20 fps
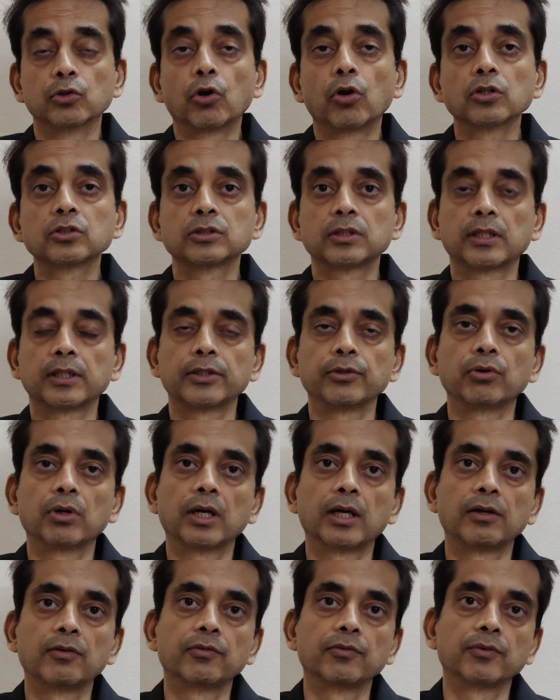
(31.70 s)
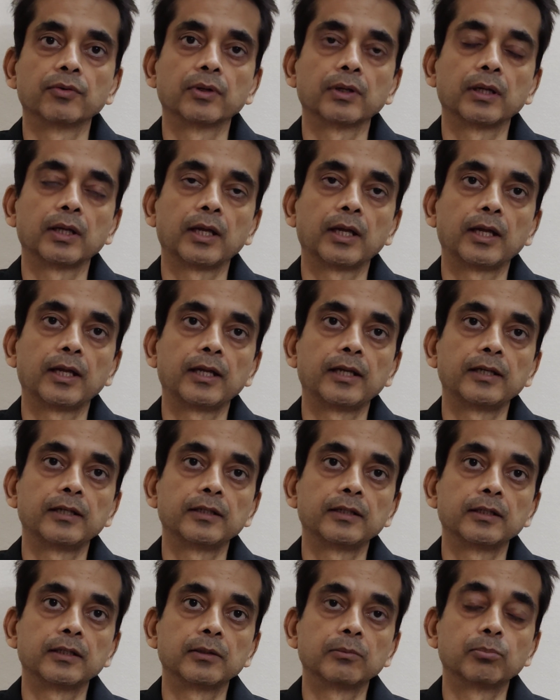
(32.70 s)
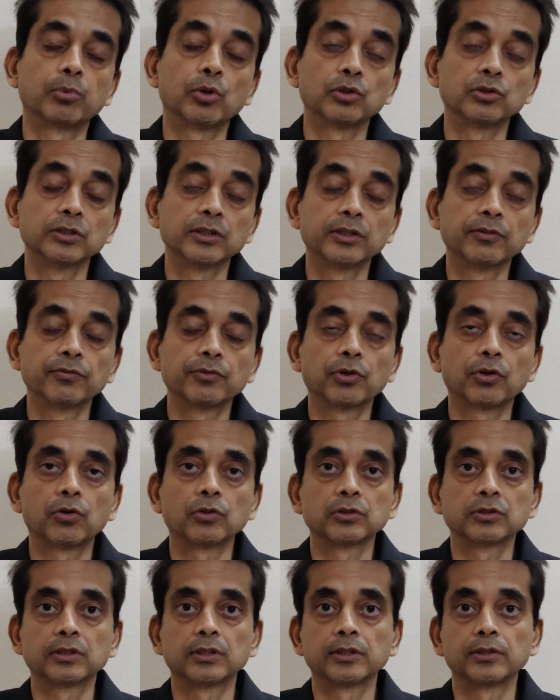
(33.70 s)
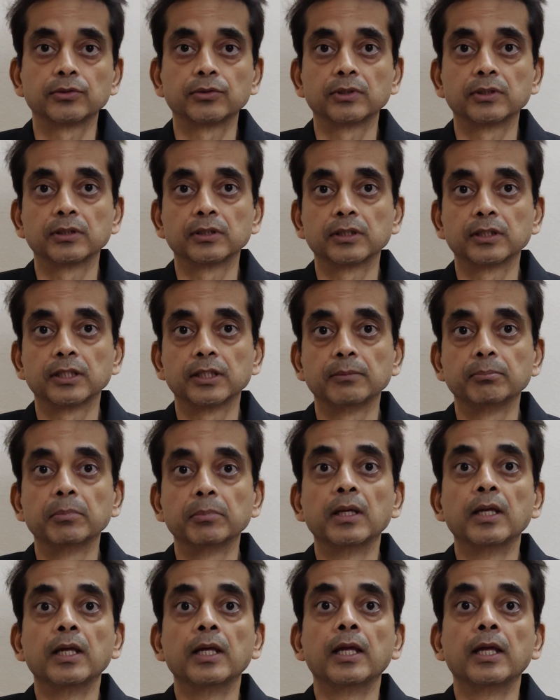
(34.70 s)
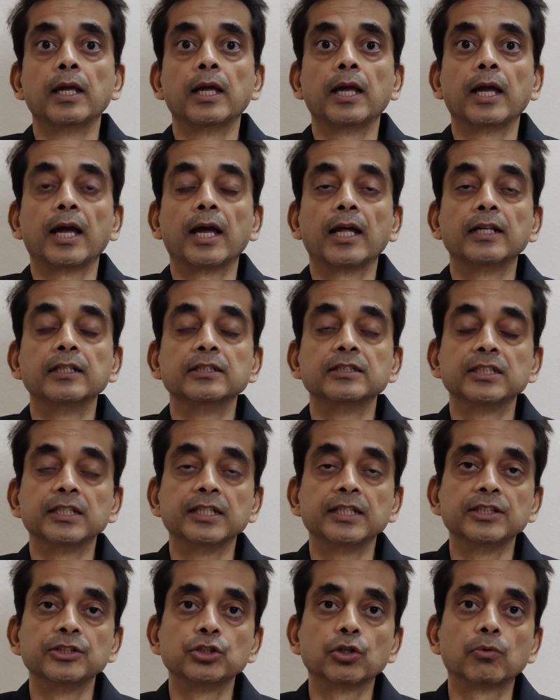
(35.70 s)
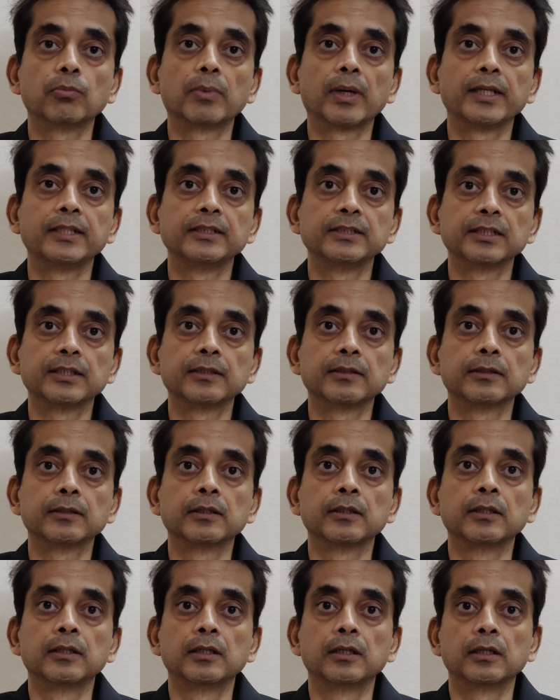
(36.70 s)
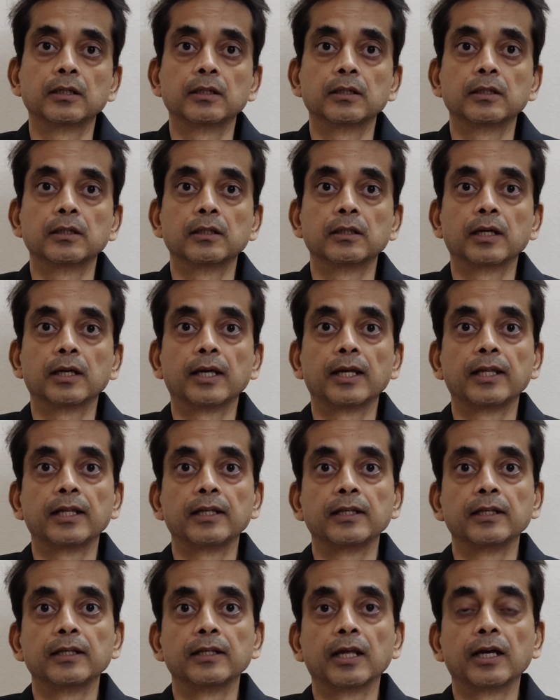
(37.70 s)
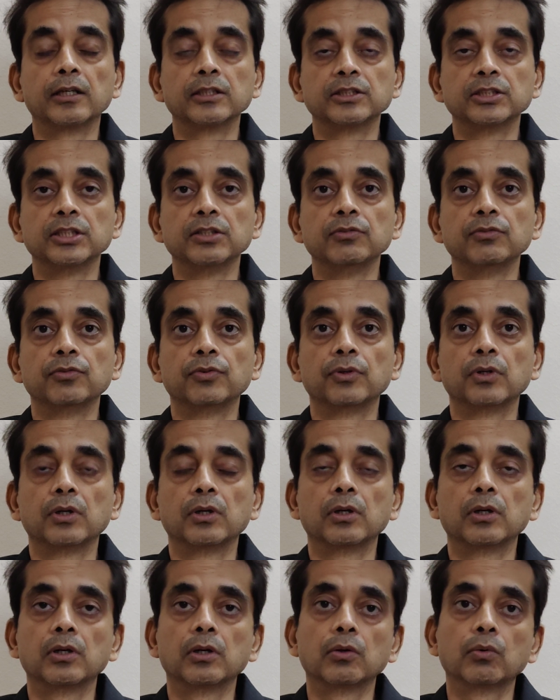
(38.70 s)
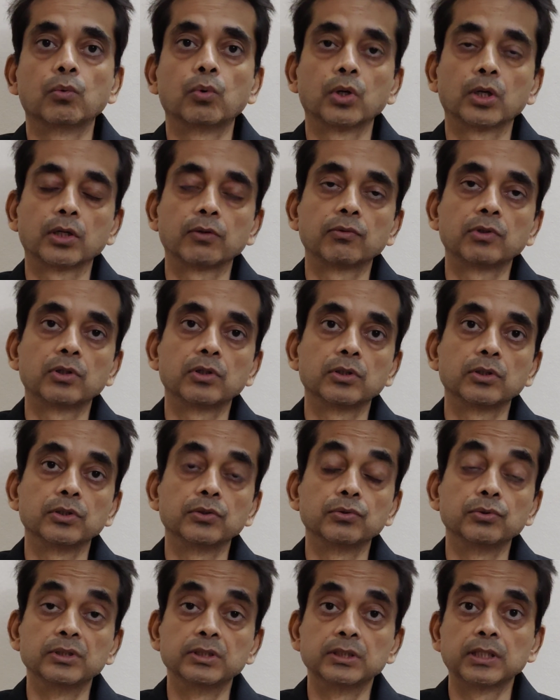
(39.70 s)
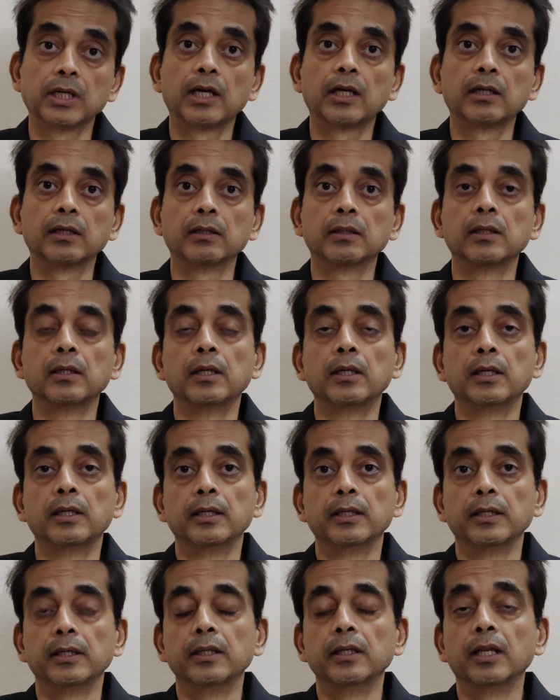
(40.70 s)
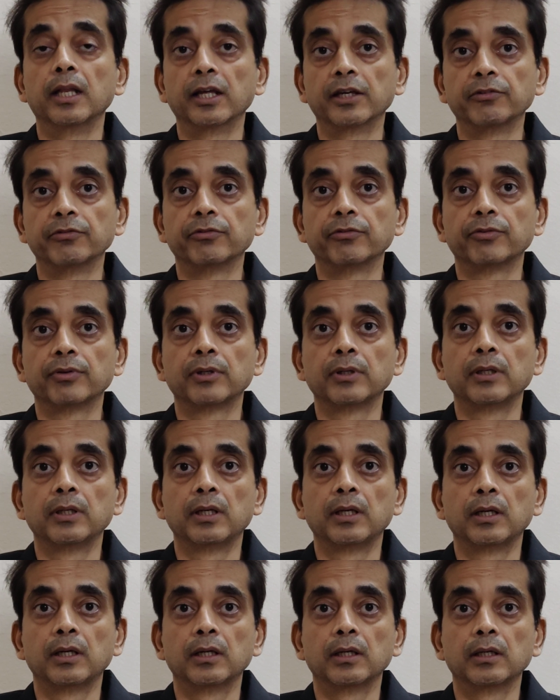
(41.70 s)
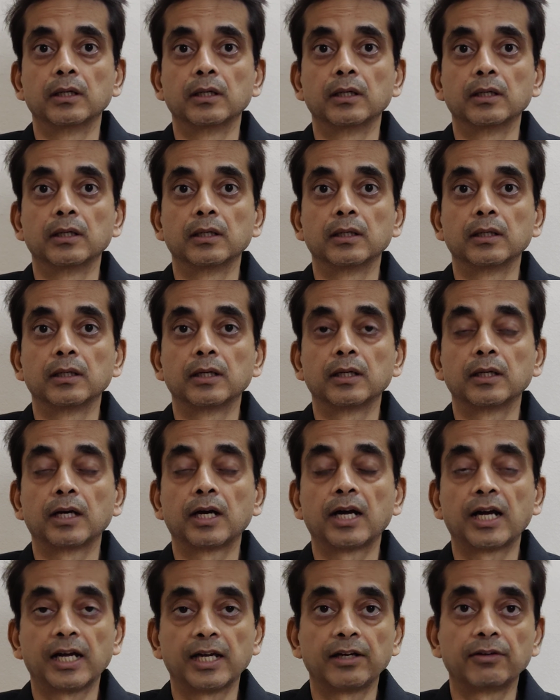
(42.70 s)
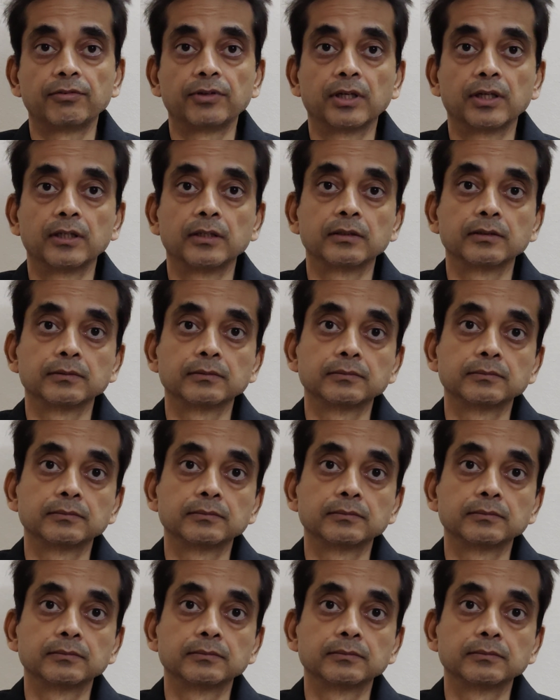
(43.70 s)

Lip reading: thoughts that you have and the positive thoughts that you can keep and change your mindset and achieve whatever you desire in life. Uh, I have done it,